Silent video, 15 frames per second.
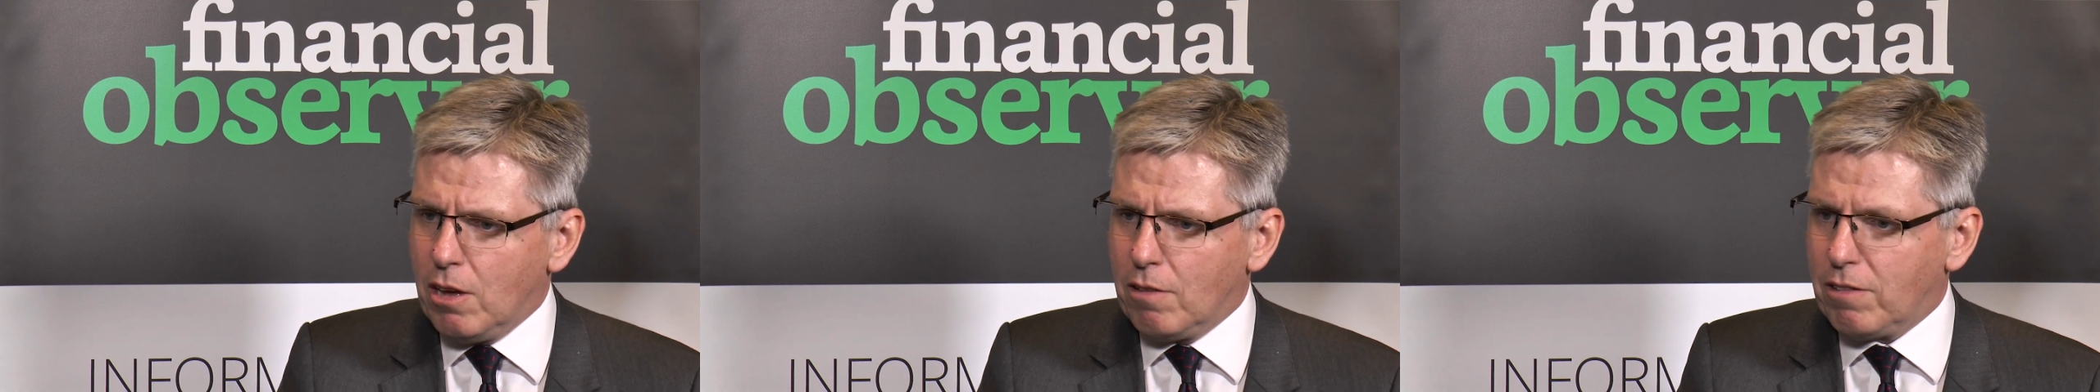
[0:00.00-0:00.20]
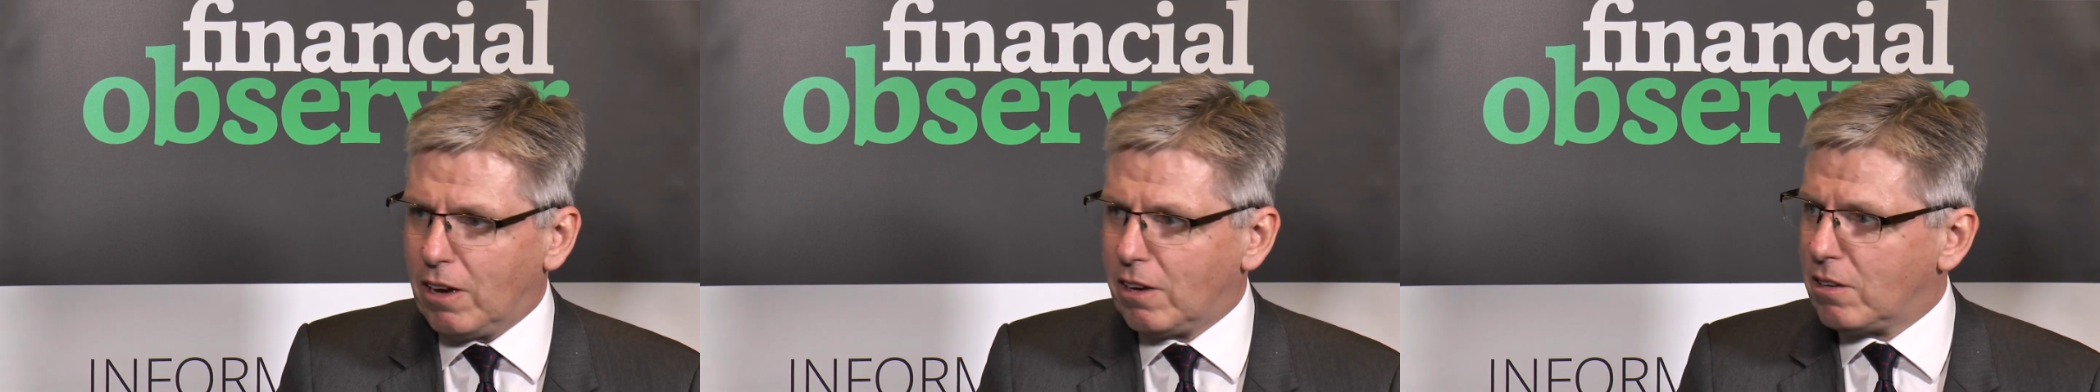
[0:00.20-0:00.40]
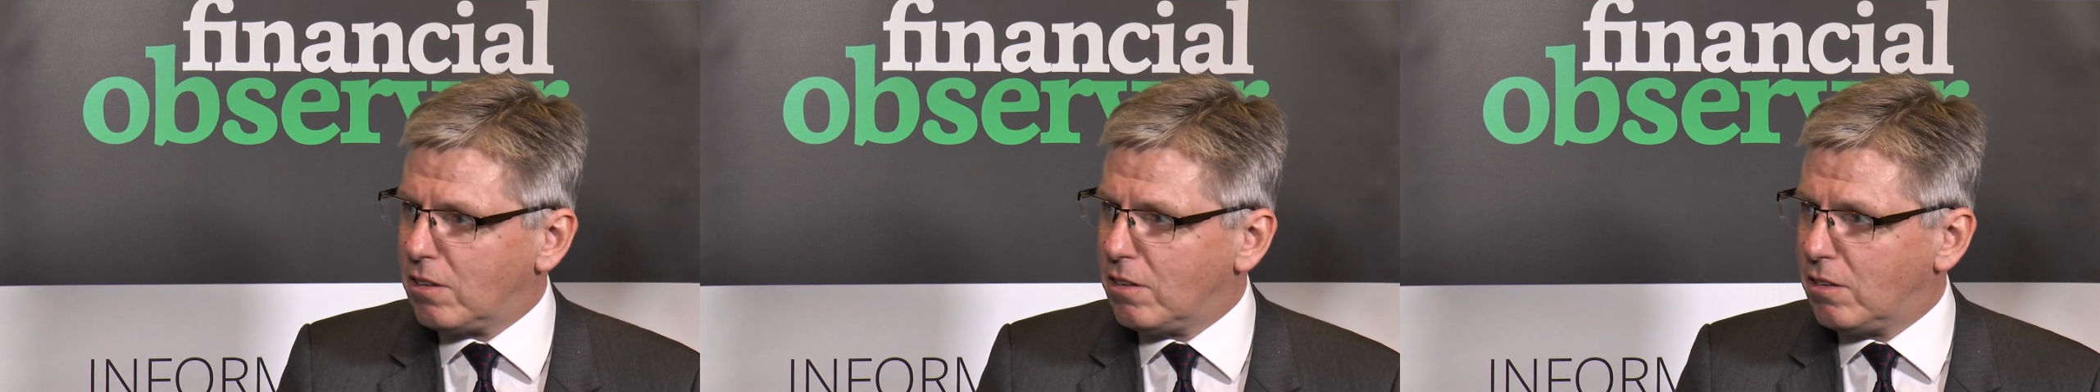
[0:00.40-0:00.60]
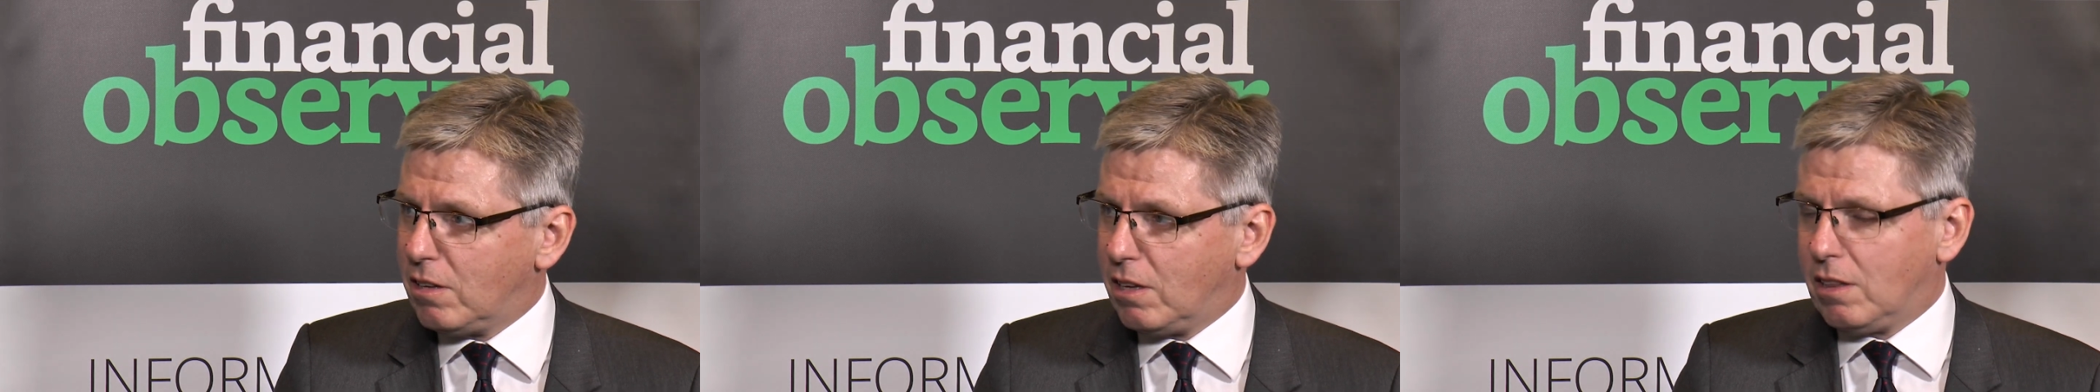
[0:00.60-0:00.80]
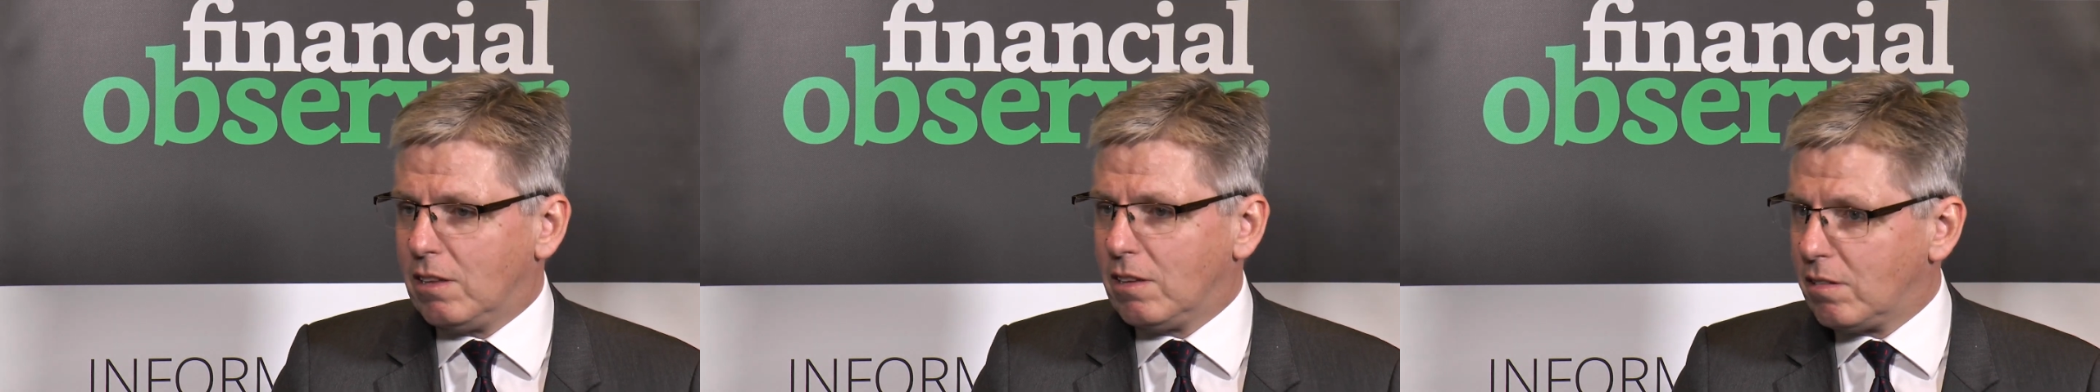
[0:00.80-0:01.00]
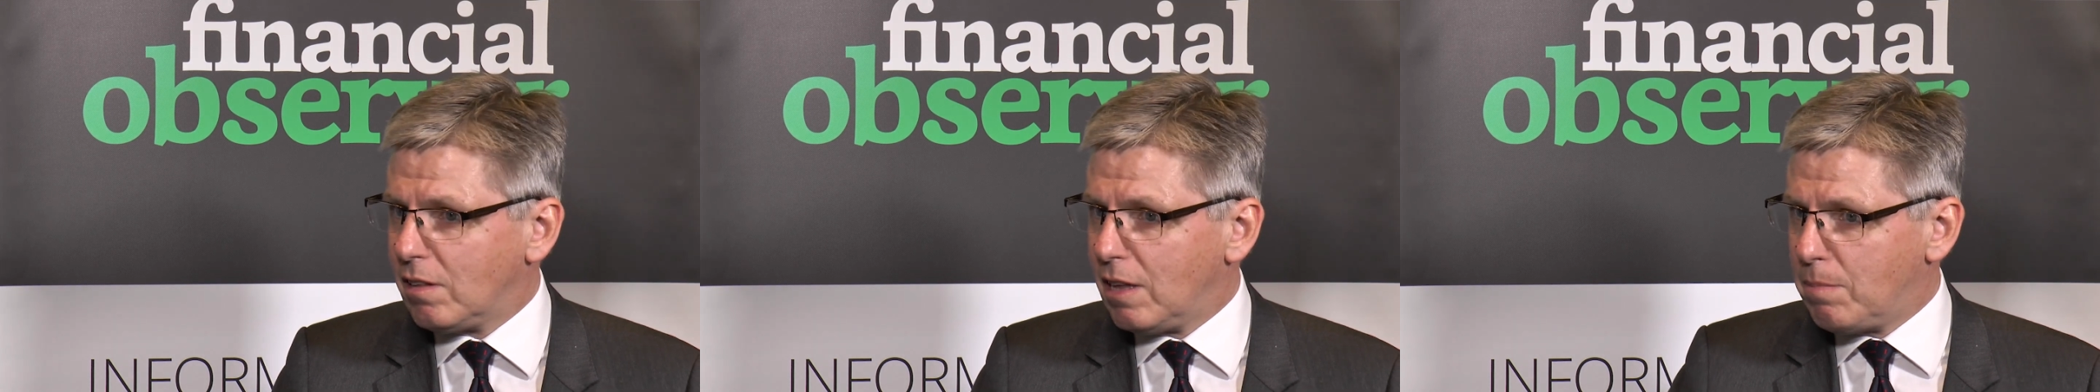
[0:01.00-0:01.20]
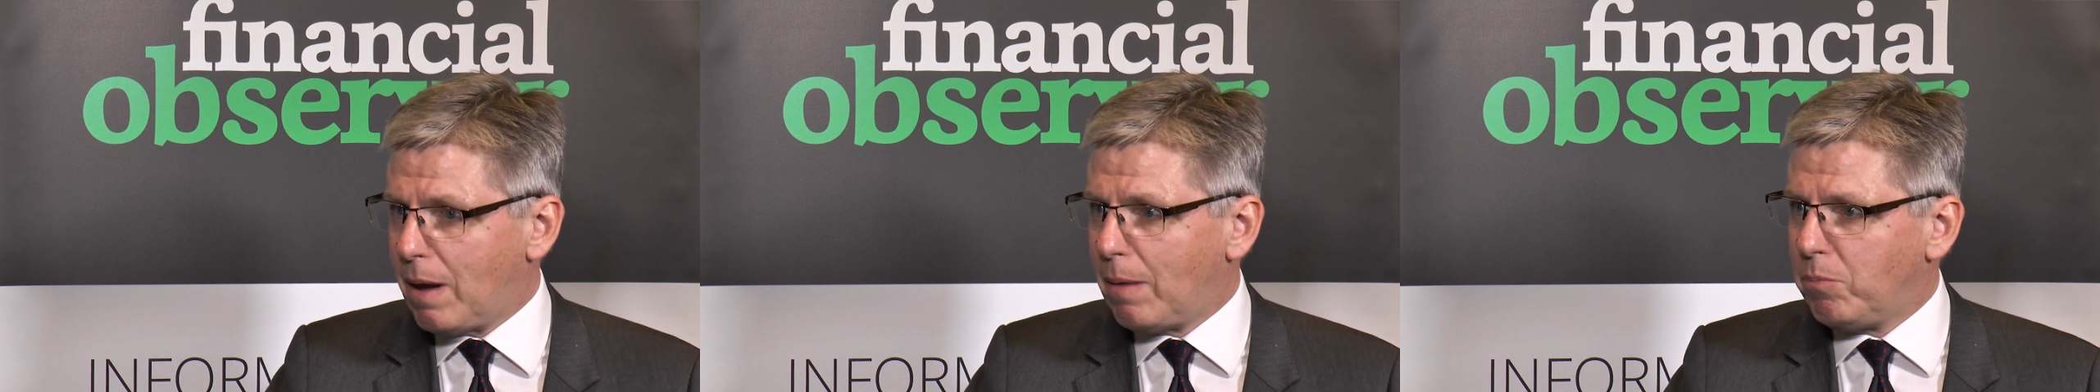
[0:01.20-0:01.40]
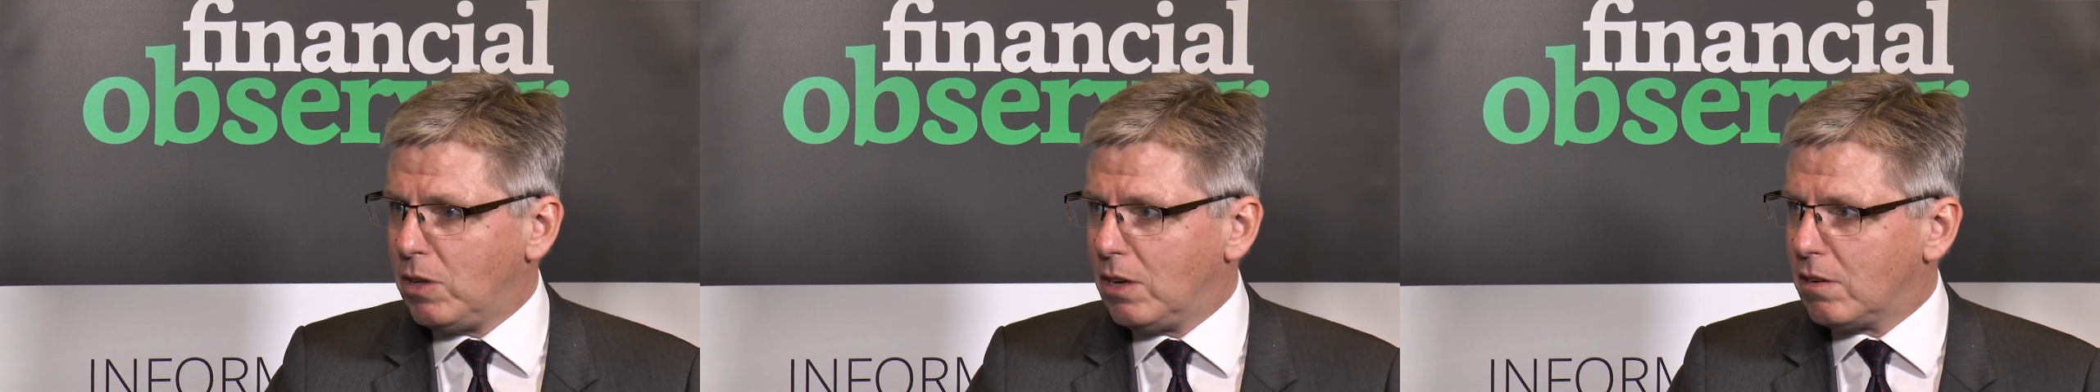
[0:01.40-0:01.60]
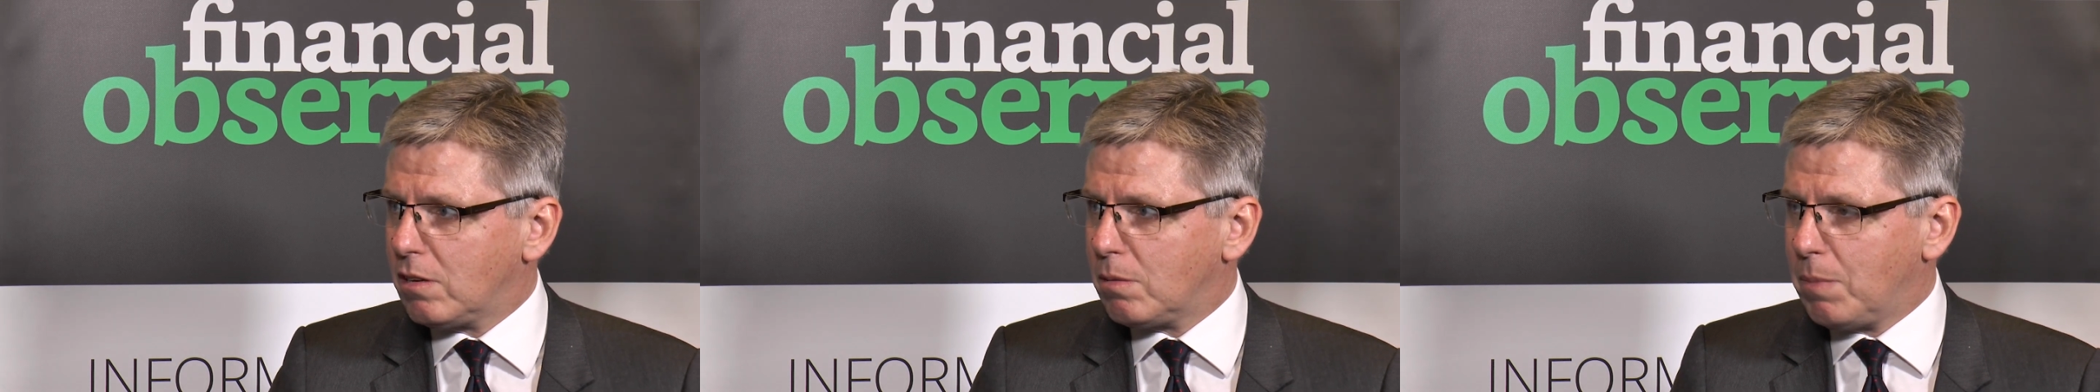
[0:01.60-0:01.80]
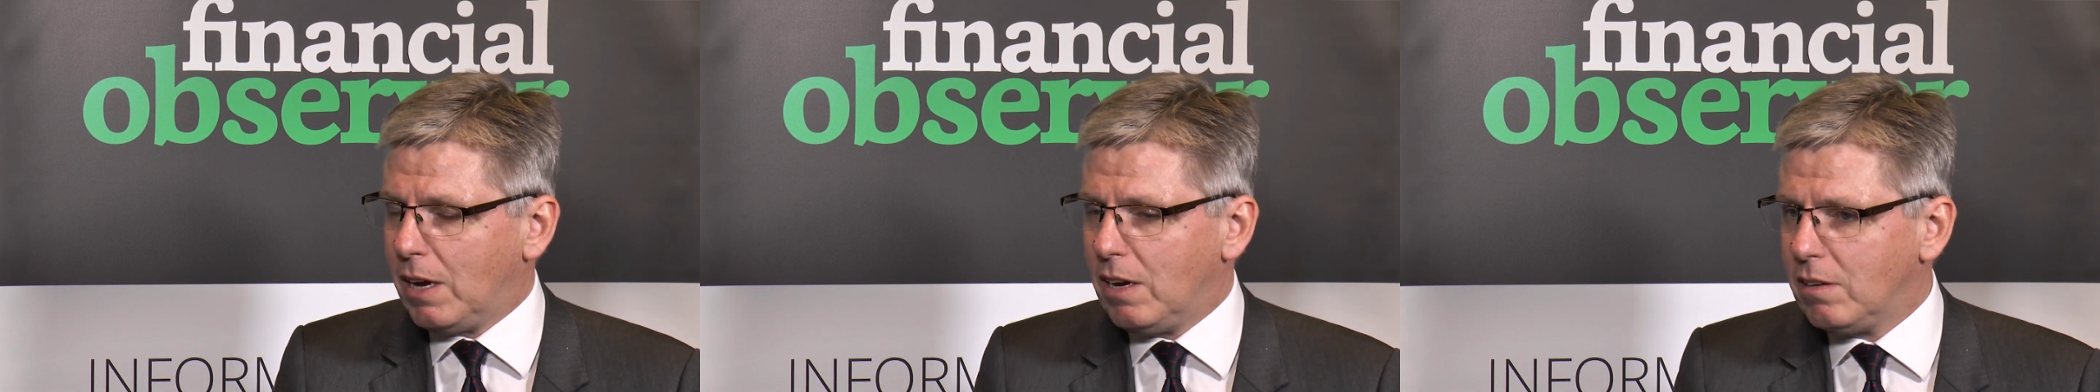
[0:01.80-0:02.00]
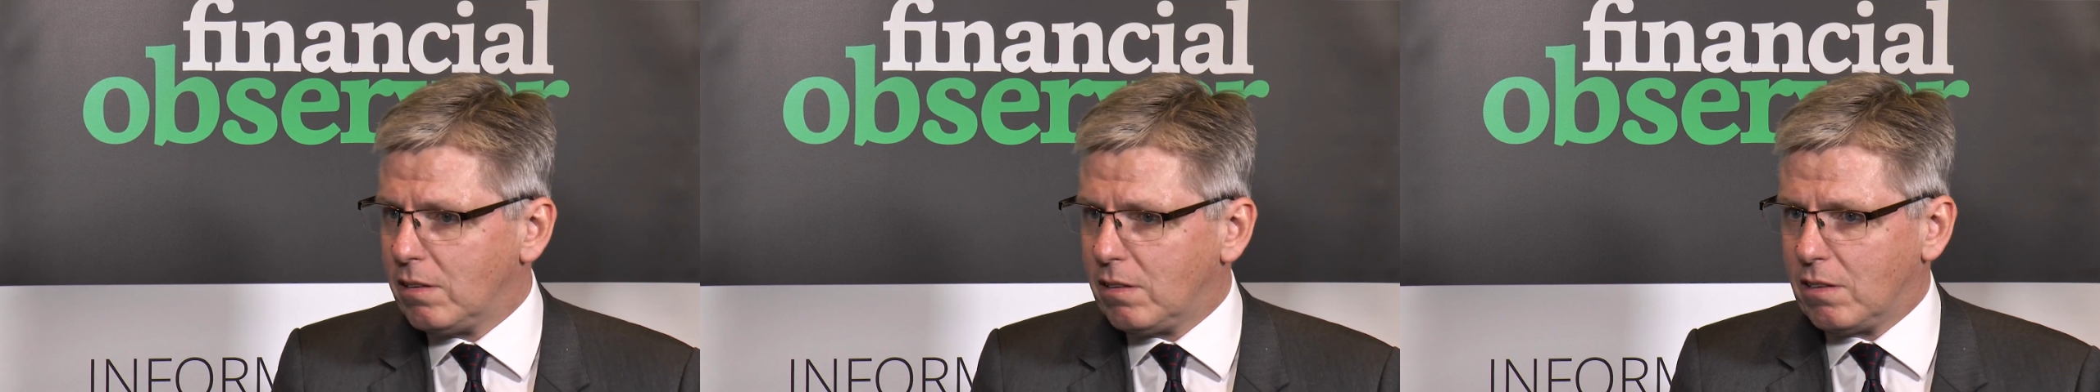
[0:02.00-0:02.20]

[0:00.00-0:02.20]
focuses in sleep apnea space,